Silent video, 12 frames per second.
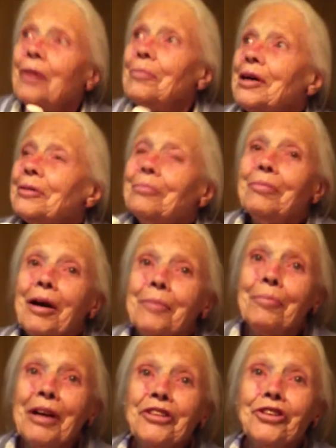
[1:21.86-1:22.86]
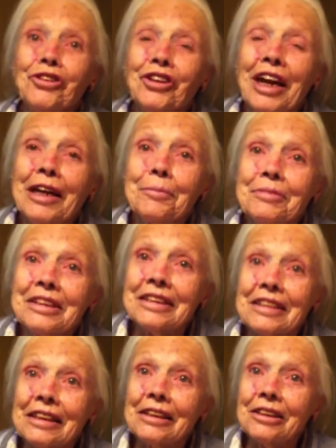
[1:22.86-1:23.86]
But my mother came to
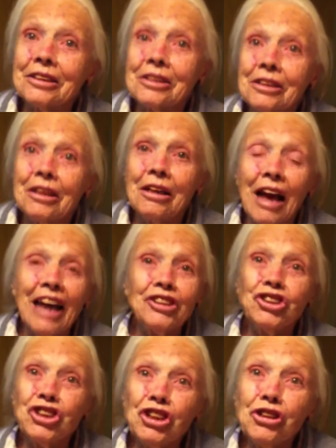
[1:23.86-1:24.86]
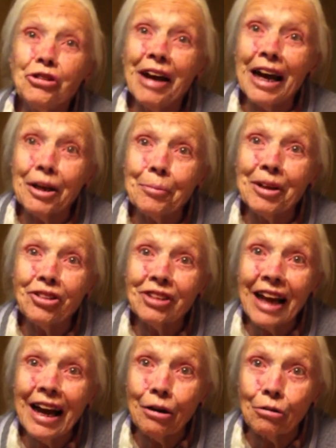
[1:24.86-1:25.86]
see us, and she knew how to milk
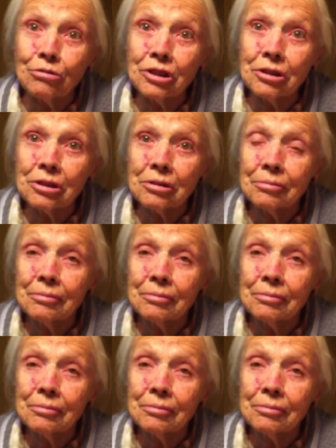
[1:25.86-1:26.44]
cows.